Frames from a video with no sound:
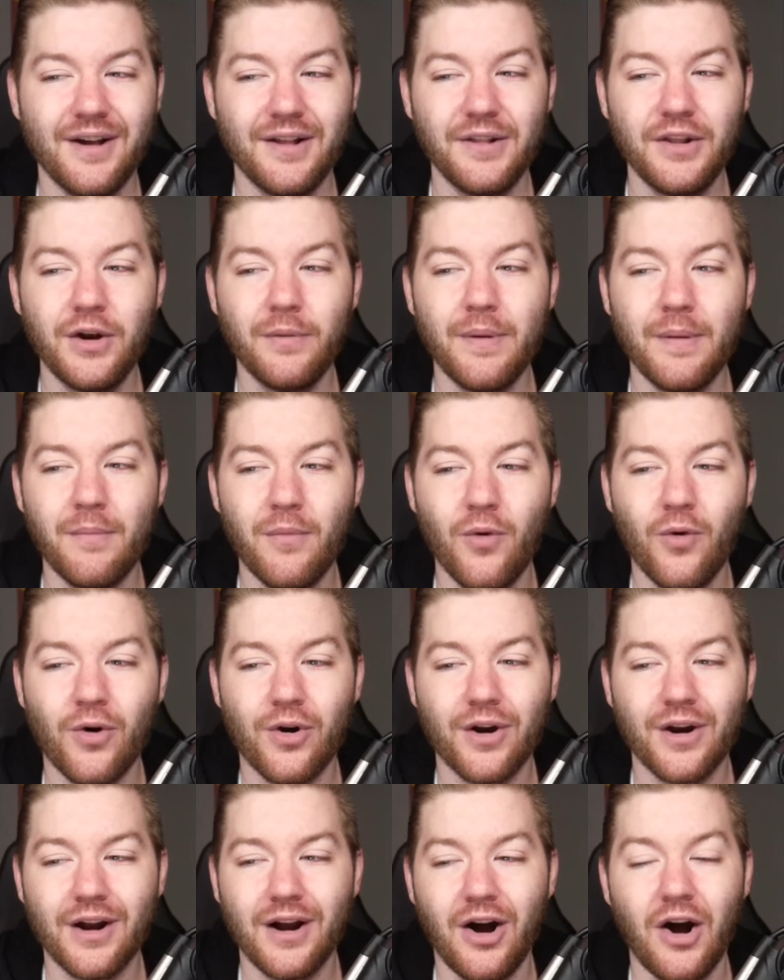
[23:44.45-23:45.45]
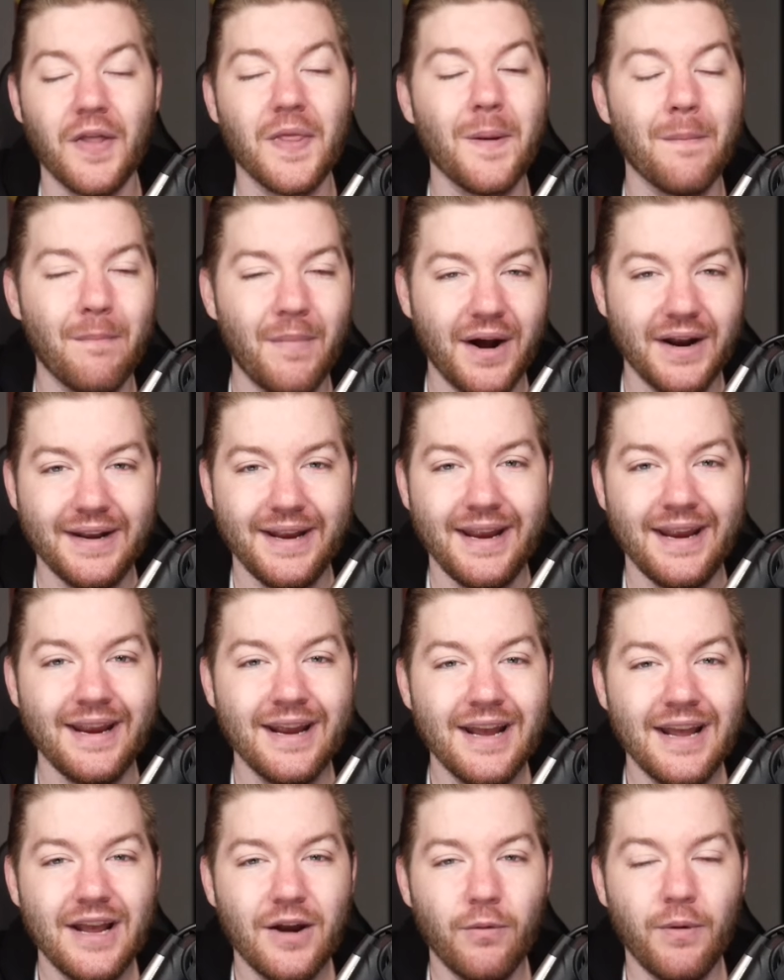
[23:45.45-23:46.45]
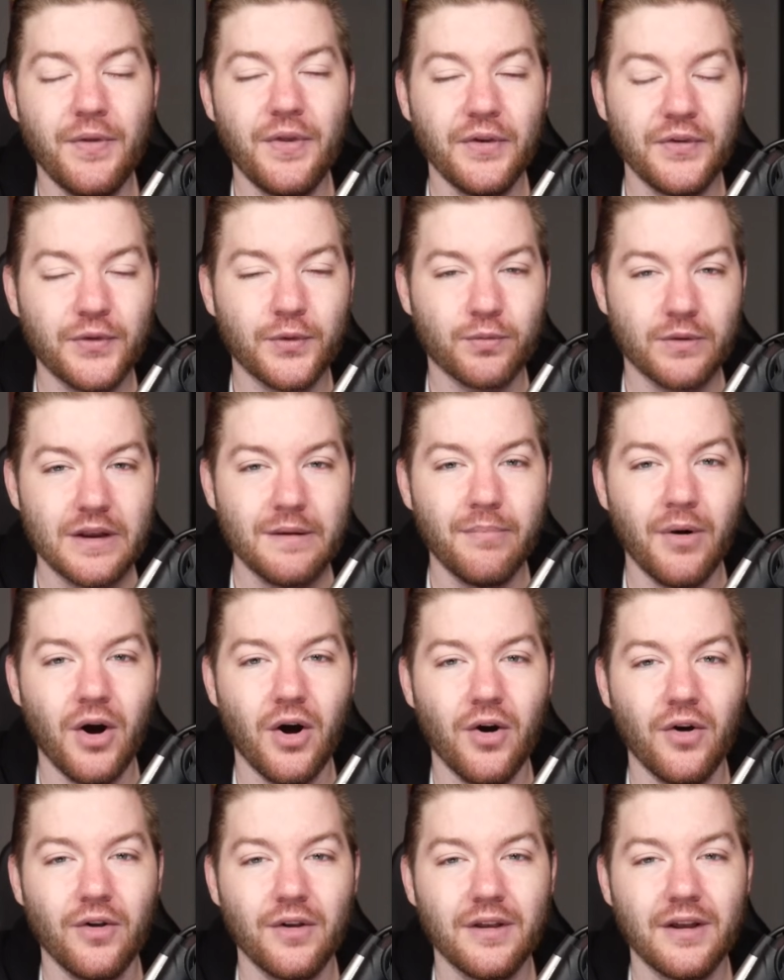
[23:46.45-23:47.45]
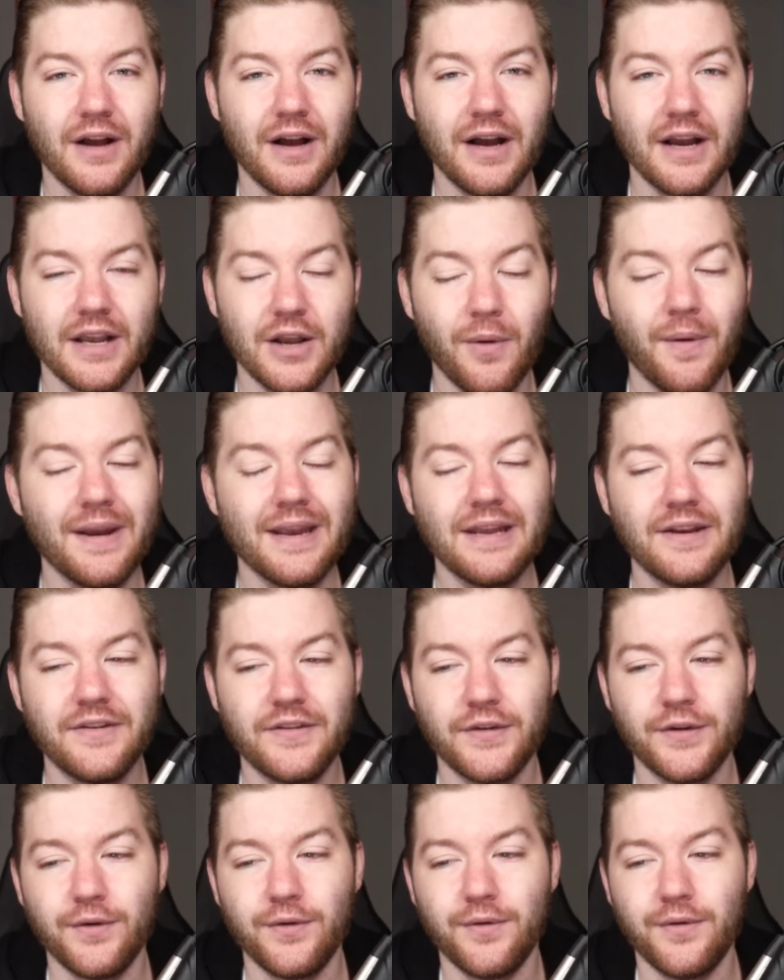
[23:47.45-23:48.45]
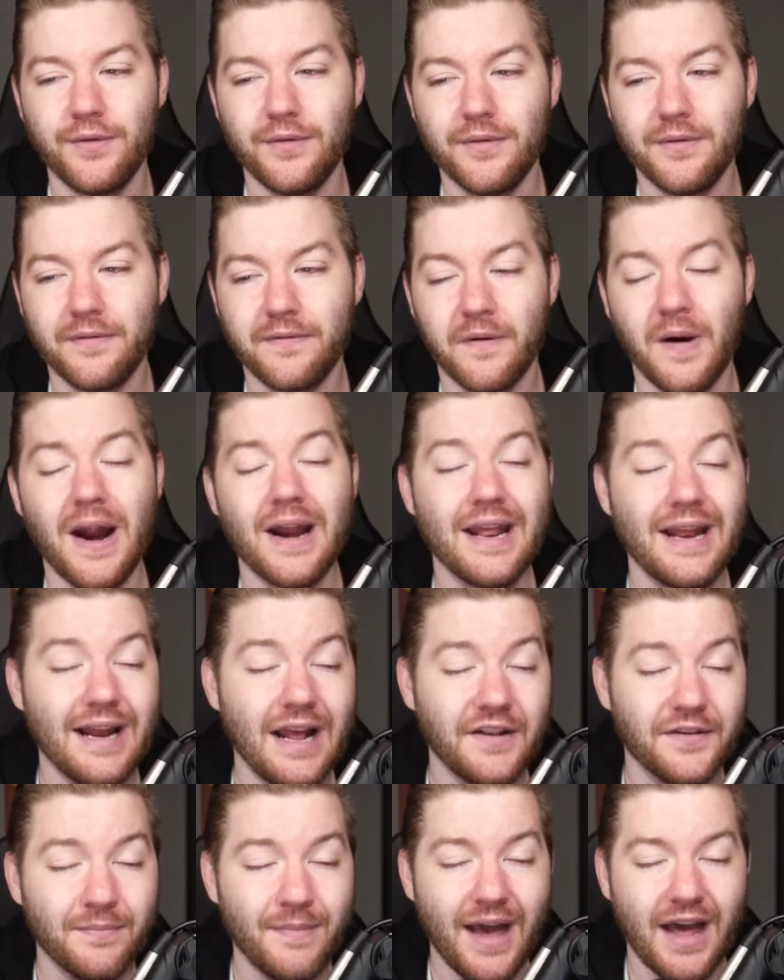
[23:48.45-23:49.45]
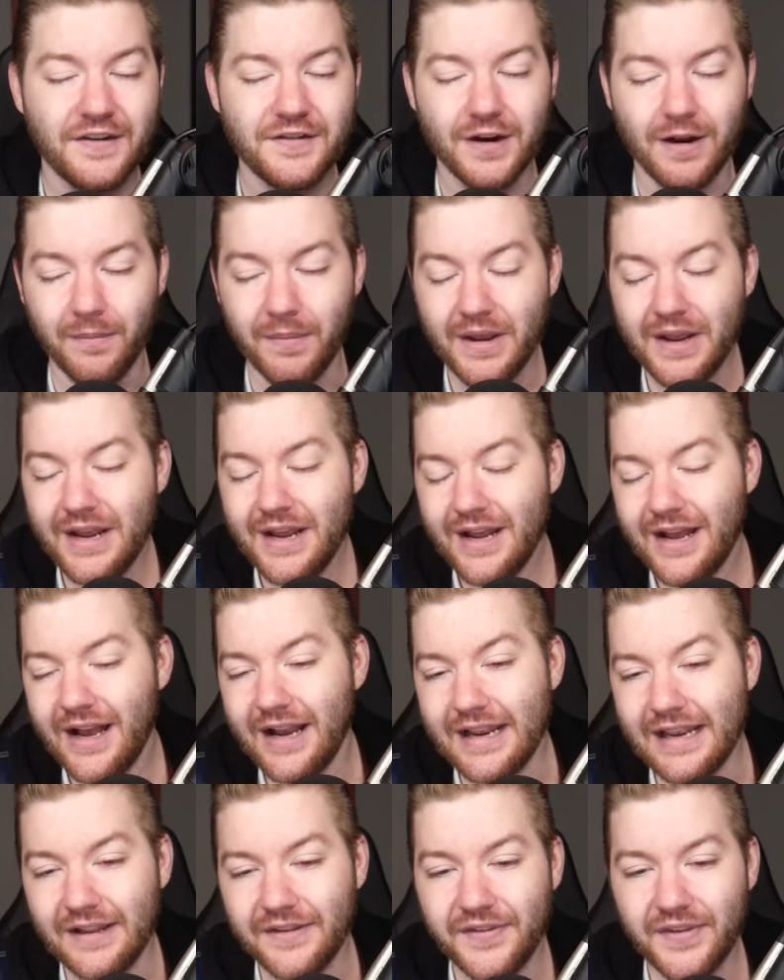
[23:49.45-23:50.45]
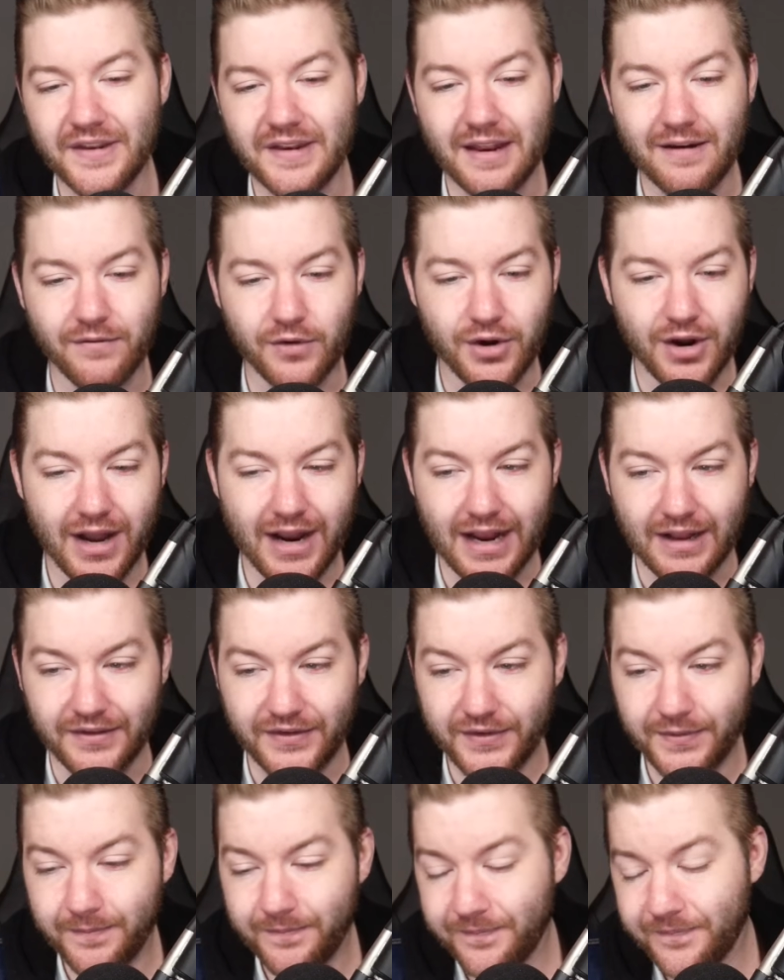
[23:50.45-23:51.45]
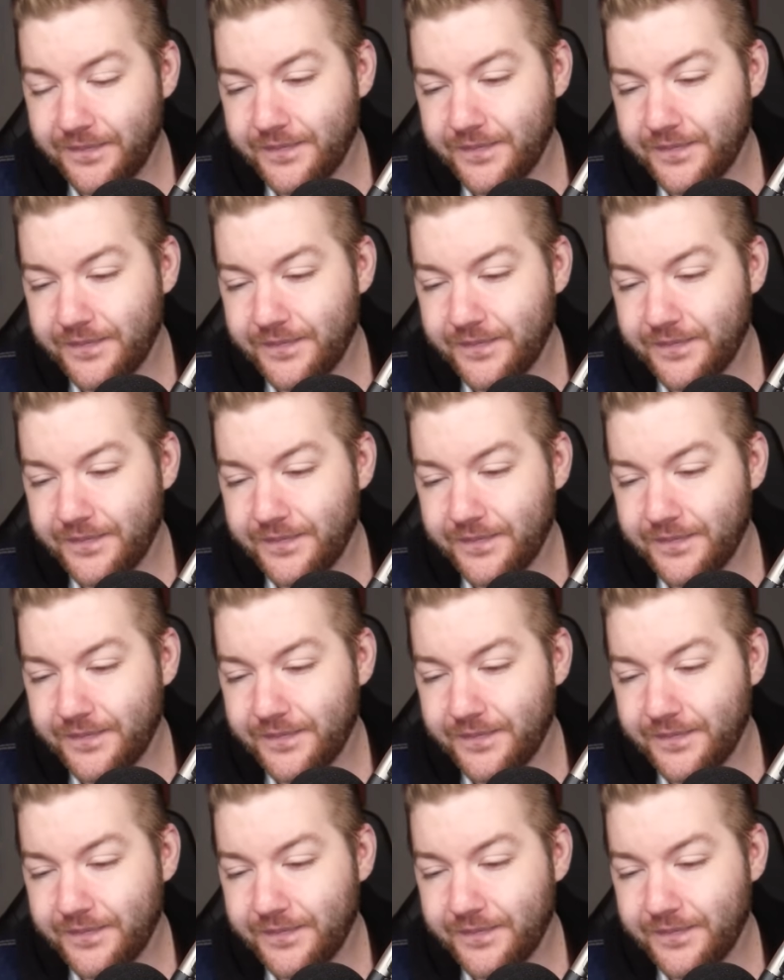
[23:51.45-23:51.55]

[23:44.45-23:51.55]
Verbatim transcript: a little bit more on the money with his three ball uh, going into Friday night's matchup against the Denver Nuggets.